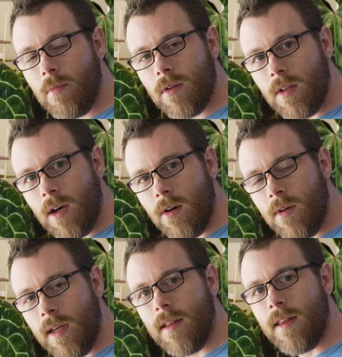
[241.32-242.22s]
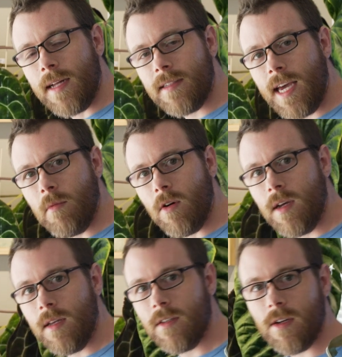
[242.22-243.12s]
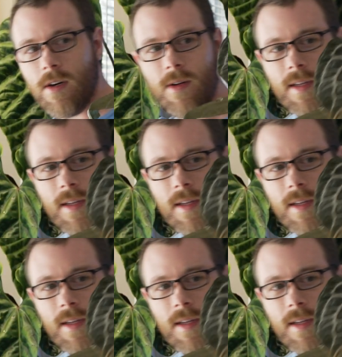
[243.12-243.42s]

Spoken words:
below that table. So